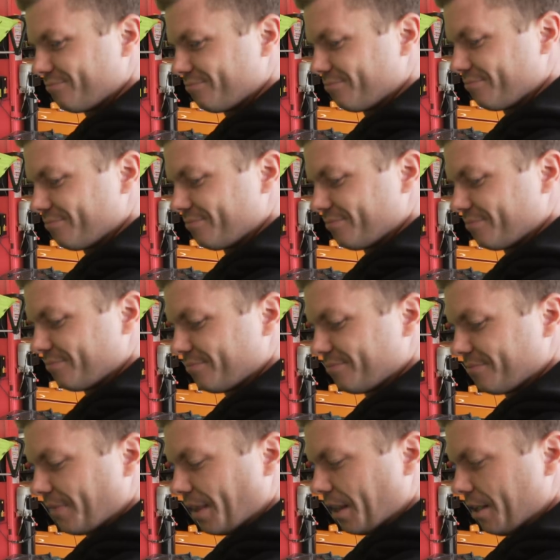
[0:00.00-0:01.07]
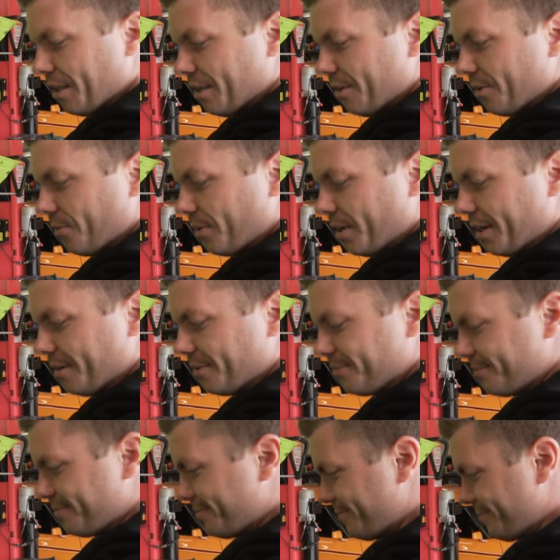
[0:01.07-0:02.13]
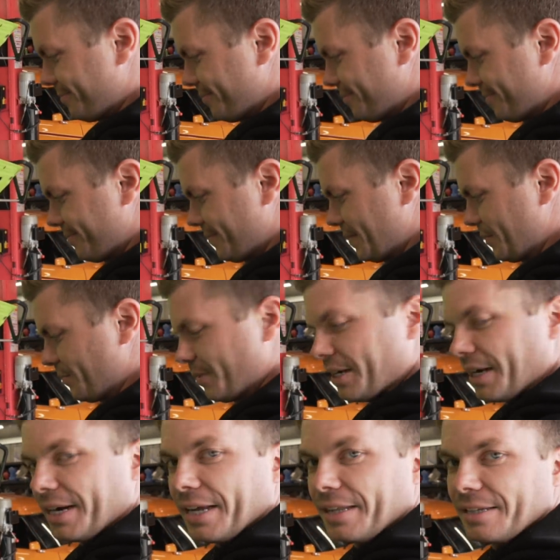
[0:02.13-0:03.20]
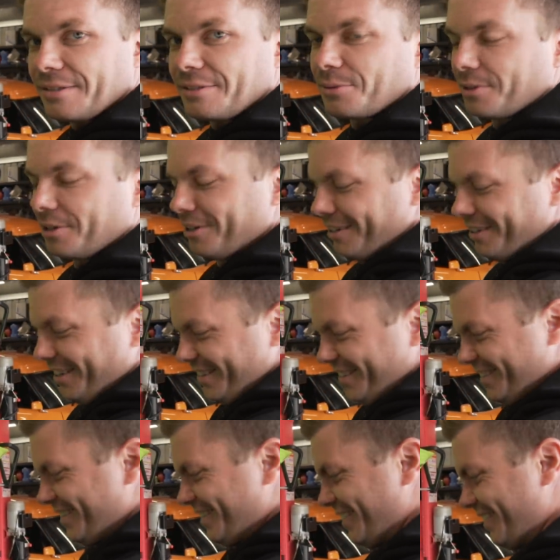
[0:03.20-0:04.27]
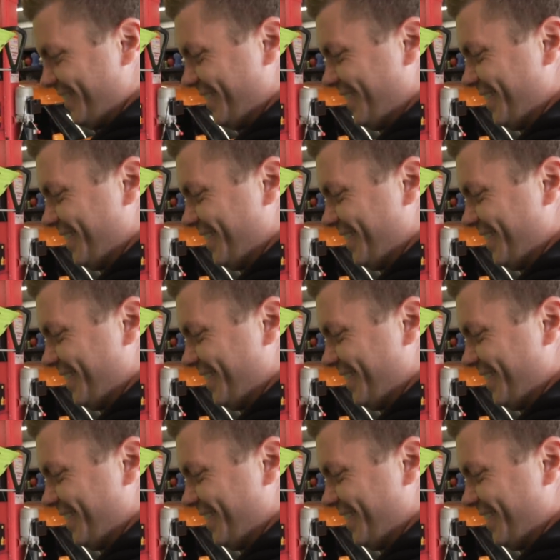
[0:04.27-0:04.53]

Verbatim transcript: today? Well, we can't get this to work because